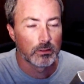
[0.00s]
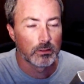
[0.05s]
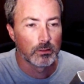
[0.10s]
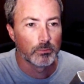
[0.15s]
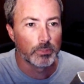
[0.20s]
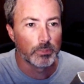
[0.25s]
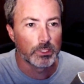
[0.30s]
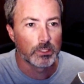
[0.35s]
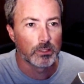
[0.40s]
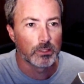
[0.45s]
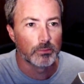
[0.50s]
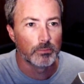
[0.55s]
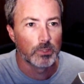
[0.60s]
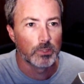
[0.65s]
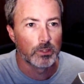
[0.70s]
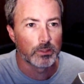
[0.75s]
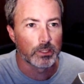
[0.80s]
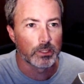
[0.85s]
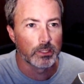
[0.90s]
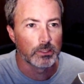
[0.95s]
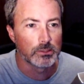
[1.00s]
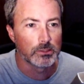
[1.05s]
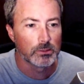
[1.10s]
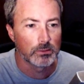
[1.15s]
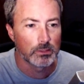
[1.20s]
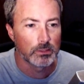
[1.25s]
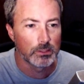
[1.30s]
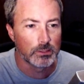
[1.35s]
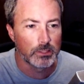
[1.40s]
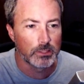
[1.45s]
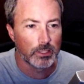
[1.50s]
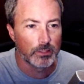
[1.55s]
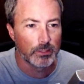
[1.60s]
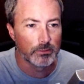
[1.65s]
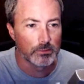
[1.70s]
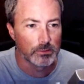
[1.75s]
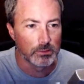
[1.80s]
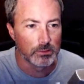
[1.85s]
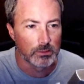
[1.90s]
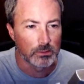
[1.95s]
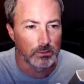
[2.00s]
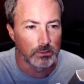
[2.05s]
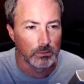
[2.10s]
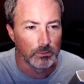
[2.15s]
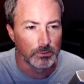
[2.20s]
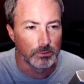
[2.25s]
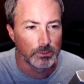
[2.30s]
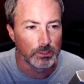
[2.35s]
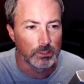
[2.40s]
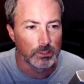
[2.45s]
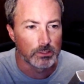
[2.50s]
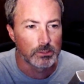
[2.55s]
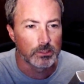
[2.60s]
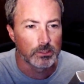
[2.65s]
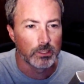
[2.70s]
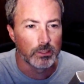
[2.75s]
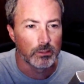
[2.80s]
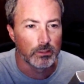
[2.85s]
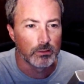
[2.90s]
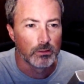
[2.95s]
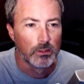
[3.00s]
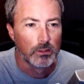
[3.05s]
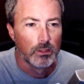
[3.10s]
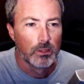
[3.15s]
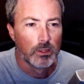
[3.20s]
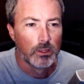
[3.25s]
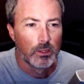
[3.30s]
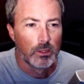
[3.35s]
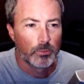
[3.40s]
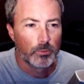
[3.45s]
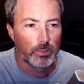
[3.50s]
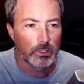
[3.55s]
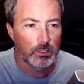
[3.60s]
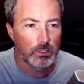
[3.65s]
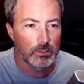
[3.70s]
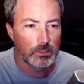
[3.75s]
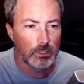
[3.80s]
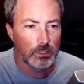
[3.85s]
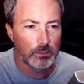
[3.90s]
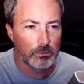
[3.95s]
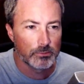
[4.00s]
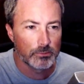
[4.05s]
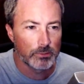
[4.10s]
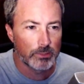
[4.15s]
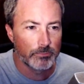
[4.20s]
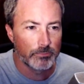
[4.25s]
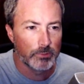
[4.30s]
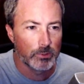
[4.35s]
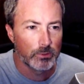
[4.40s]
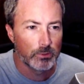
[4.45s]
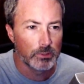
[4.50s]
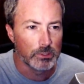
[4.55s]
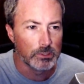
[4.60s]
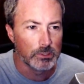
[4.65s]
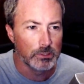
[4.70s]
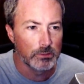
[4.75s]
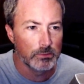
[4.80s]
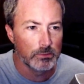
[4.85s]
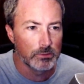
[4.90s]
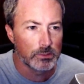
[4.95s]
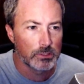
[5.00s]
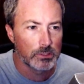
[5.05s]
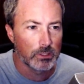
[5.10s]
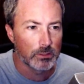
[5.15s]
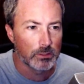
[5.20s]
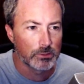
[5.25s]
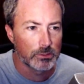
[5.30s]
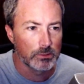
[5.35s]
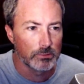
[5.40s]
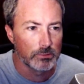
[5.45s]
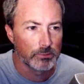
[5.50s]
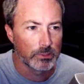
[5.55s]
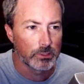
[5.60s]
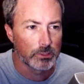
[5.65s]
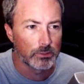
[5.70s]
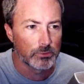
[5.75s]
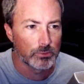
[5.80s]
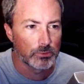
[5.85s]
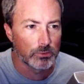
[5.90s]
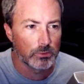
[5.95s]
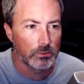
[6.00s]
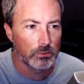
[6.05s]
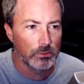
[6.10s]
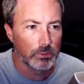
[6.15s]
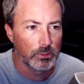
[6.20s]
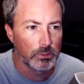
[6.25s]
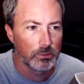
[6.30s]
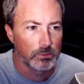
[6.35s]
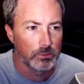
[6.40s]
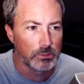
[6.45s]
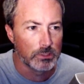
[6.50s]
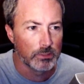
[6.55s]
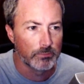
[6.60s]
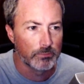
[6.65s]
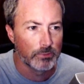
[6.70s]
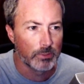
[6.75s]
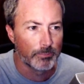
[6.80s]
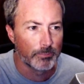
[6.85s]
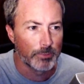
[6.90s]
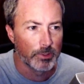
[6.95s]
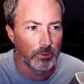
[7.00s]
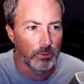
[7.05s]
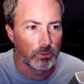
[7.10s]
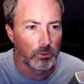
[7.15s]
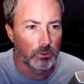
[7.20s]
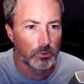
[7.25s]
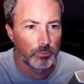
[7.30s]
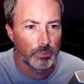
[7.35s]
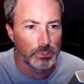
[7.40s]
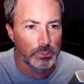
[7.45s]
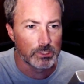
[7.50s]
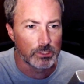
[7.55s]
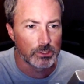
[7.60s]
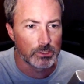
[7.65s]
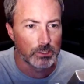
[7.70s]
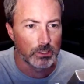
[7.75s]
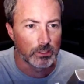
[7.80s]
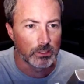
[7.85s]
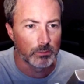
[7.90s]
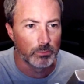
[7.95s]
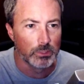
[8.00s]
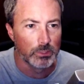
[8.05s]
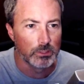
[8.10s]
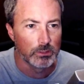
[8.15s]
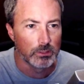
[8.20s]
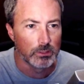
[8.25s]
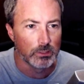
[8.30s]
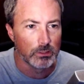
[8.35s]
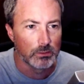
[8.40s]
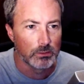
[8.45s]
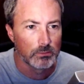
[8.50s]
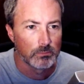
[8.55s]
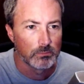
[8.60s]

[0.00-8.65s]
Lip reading: become... Okay, so container is the solution, it's saying. When a container-derived node is used, all children-controlled nodes give up their own positioning ability.